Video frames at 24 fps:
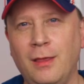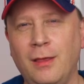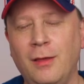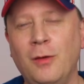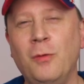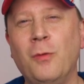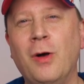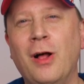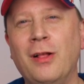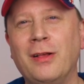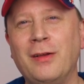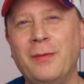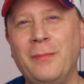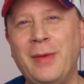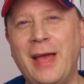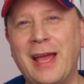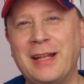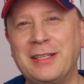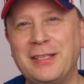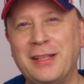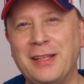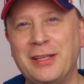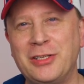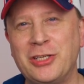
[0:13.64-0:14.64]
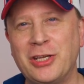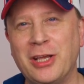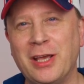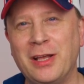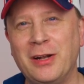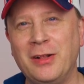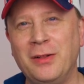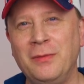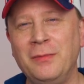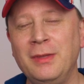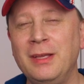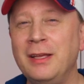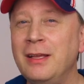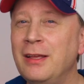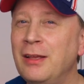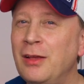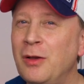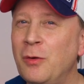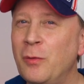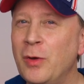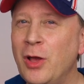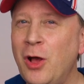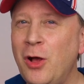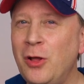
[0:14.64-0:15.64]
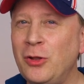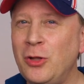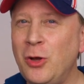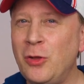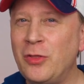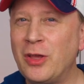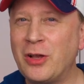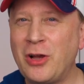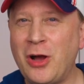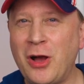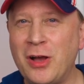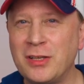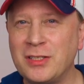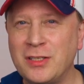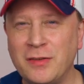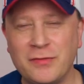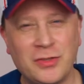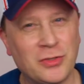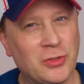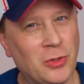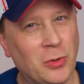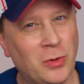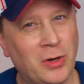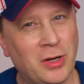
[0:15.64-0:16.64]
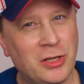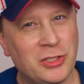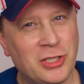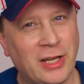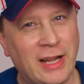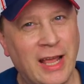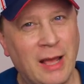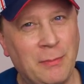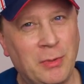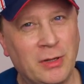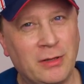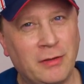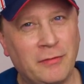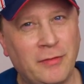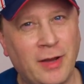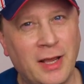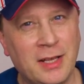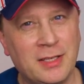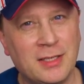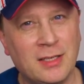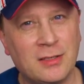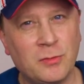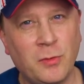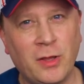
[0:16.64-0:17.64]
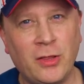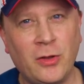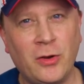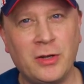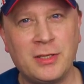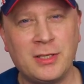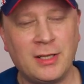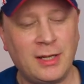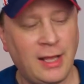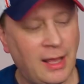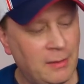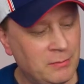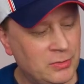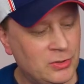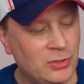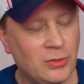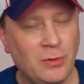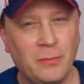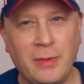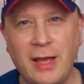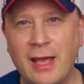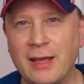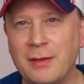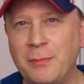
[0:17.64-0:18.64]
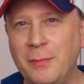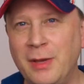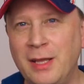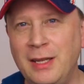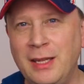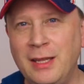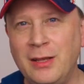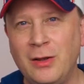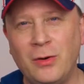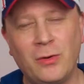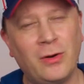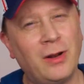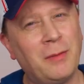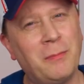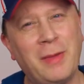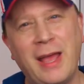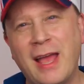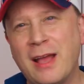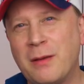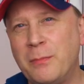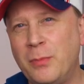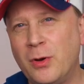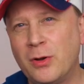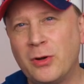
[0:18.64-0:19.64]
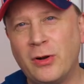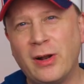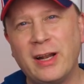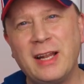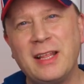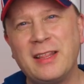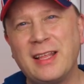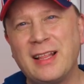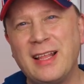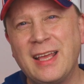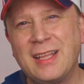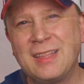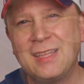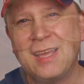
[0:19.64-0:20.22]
Welcome back to the channel. We all know the cost of storage on Apple devices, whether it's an M2 Mac Mini or a MacBook or anything like